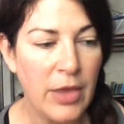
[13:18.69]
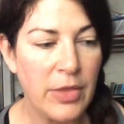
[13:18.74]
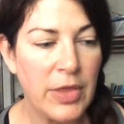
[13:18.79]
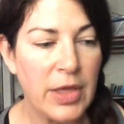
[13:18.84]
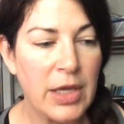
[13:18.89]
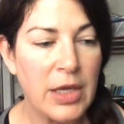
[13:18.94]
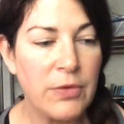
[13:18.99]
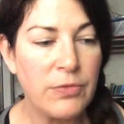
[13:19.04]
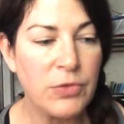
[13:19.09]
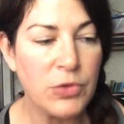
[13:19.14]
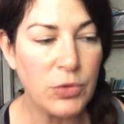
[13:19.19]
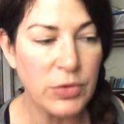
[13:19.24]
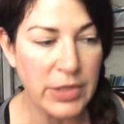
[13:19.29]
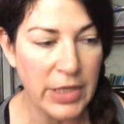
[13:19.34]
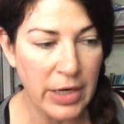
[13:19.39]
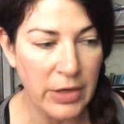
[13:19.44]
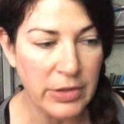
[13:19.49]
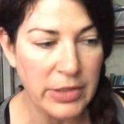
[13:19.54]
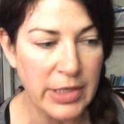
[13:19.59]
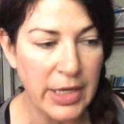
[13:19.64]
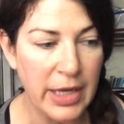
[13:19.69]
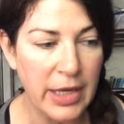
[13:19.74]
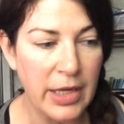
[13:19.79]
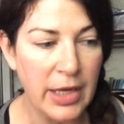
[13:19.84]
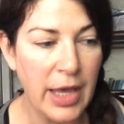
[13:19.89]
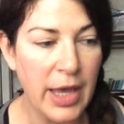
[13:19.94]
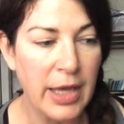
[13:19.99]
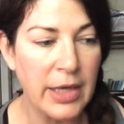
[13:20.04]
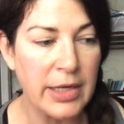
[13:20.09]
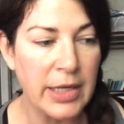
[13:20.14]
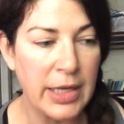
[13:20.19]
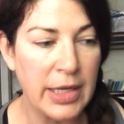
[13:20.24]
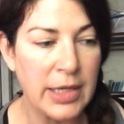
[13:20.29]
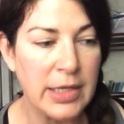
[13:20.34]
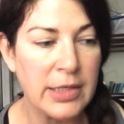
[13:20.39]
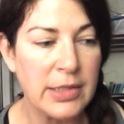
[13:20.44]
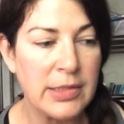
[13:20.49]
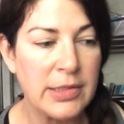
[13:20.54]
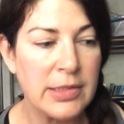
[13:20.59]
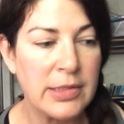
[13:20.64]
Think of Duterte and
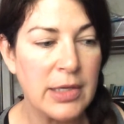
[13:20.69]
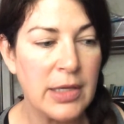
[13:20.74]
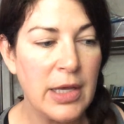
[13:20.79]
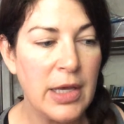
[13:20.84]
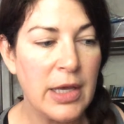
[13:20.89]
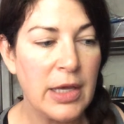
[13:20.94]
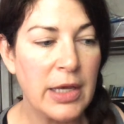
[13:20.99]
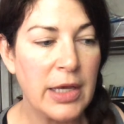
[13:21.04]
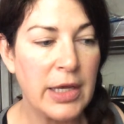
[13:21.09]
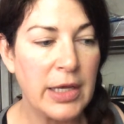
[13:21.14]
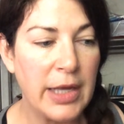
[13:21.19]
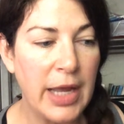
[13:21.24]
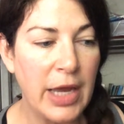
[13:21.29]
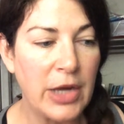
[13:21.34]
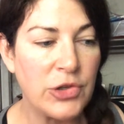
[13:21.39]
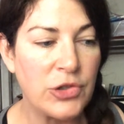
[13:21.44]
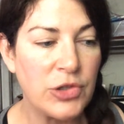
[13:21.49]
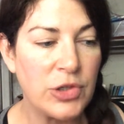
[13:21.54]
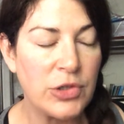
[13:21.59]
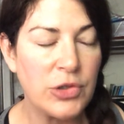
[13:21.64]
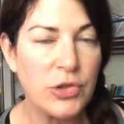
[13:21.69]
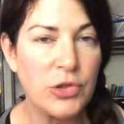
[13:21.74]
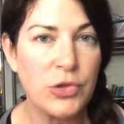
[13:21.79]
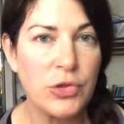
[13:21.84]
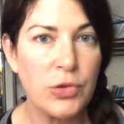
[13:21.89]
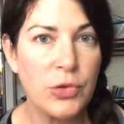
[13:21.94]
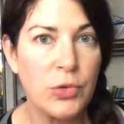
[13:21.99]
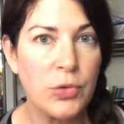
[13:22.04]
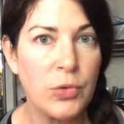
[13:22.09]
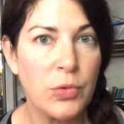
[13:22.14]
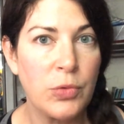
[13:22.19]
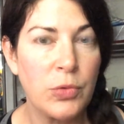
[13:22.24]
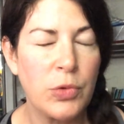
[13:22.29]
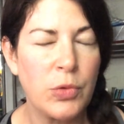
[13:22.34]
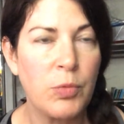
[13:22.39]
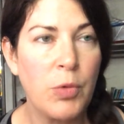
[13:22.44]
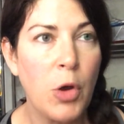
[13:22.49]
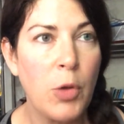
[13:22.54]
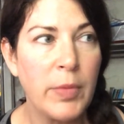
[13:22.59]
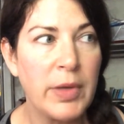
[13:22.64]
his connection to
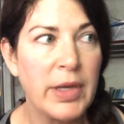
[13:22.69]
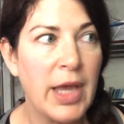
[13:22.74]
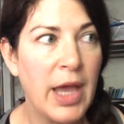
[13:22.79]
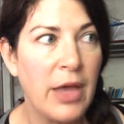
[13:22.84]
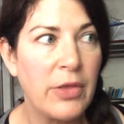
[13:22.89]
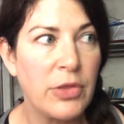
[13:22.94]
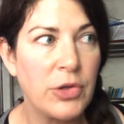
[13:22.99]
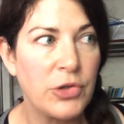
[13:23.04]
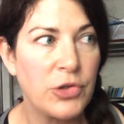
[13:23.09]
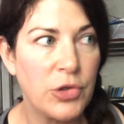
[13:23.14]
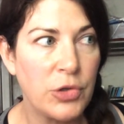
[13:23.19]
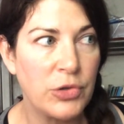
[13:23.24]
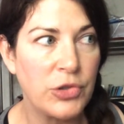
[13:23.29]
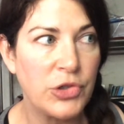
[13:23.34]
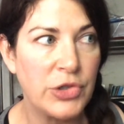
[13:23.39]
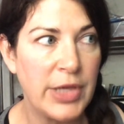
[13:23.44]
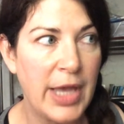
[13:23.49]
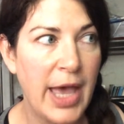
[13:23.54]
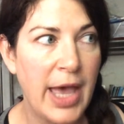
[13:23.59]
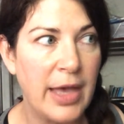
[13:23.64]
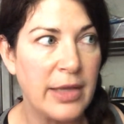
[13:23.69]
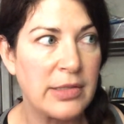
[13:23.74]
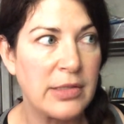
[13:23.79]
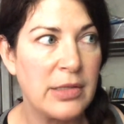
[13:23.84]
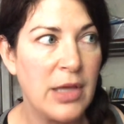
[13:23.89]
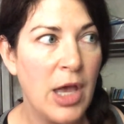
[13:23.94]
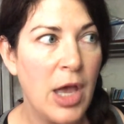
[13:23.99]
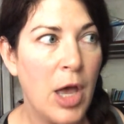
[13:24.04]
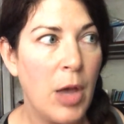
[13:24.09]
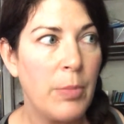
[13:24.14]
the Roman Catholic Church, yes,